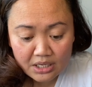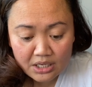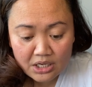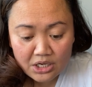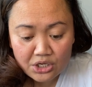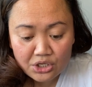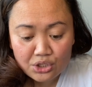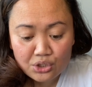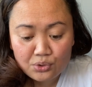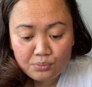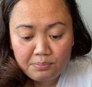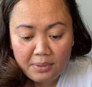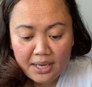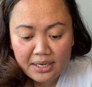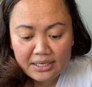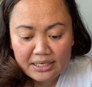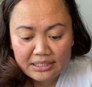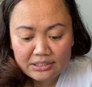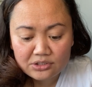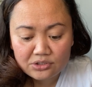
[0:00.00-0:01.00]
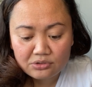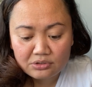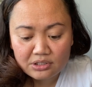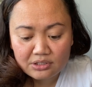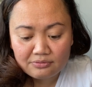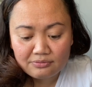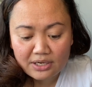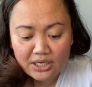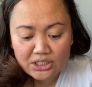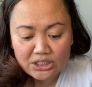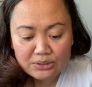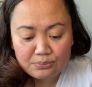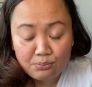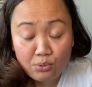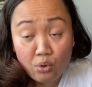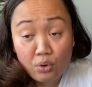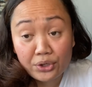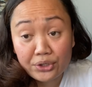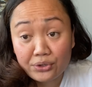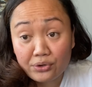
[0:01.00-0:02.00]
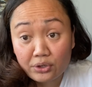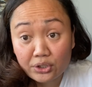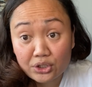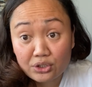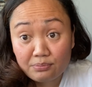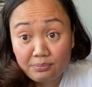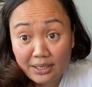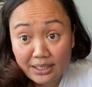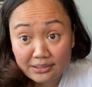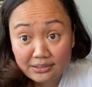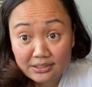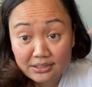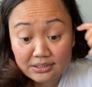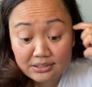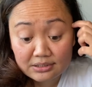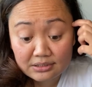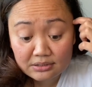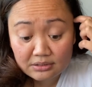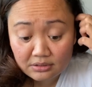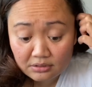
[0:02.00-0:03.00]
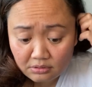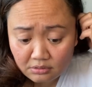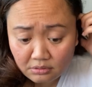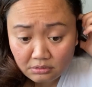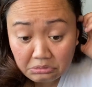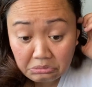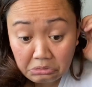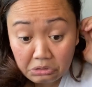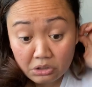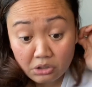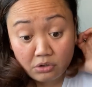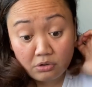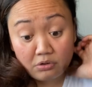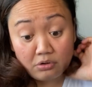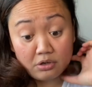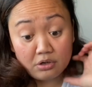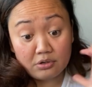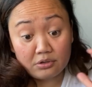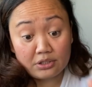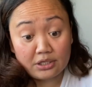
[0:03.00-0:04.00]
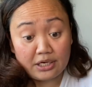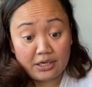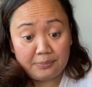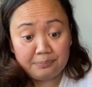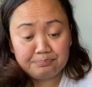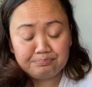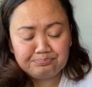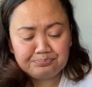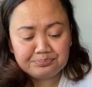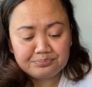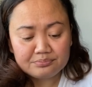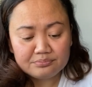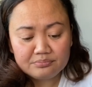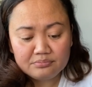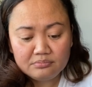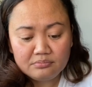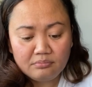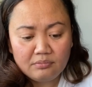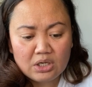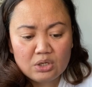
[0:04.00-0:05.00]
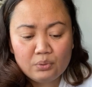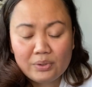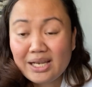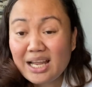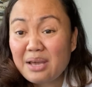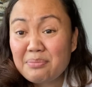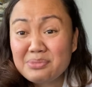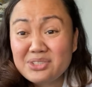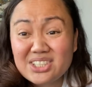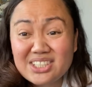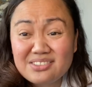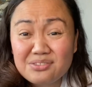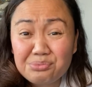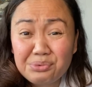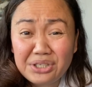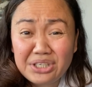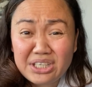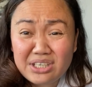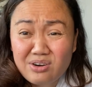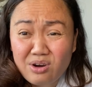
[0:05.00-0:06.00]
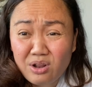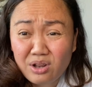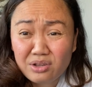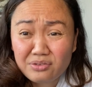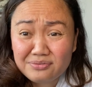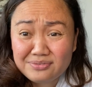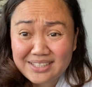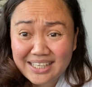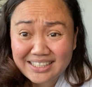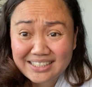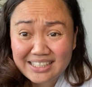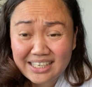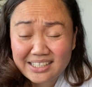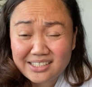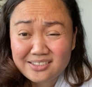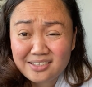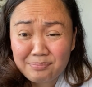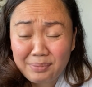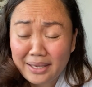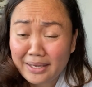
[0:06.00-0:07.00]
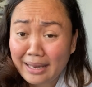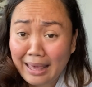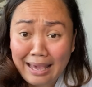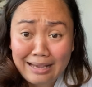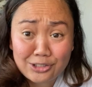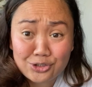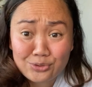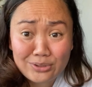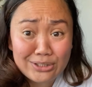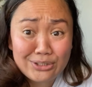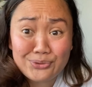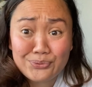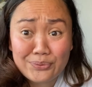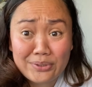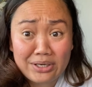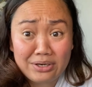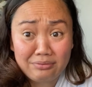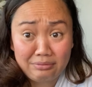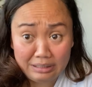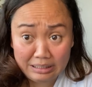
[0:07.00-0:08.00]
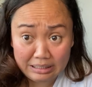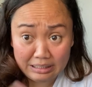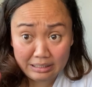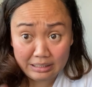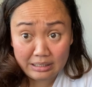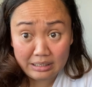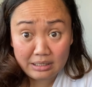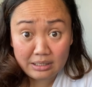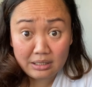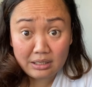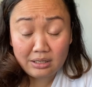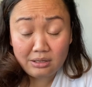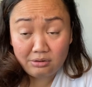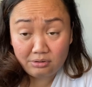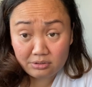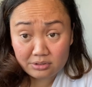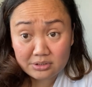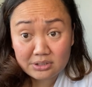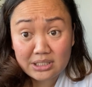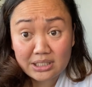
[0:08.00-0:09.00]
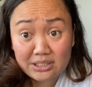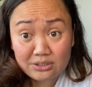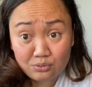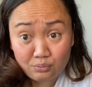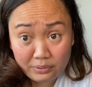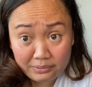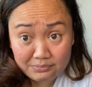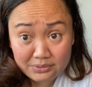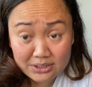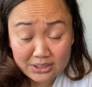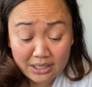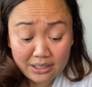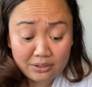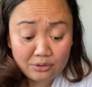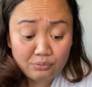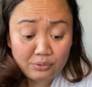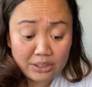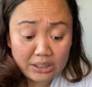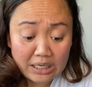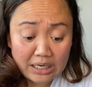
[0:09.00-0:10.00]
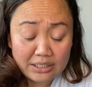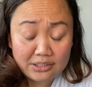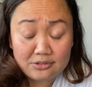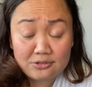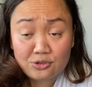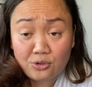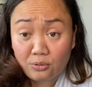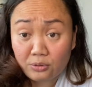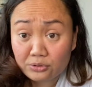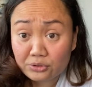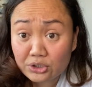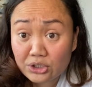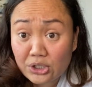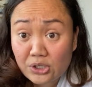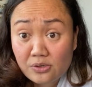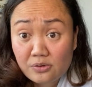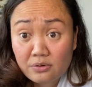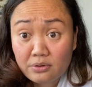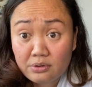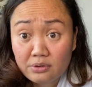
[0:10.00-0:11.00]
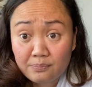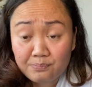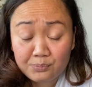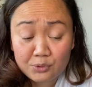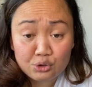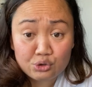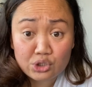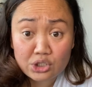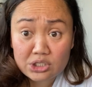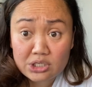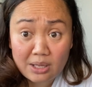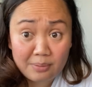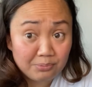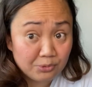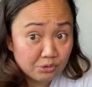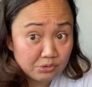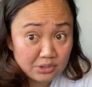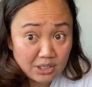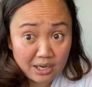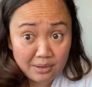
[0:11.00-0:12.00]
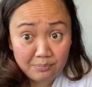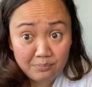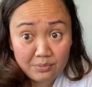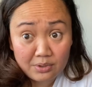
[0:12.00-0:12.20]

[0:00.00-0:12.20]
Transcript: You may need to give us more documents. Okay, well, I'm just reading all of that, guys, but actually you can read it on that website where I told you. You just have to type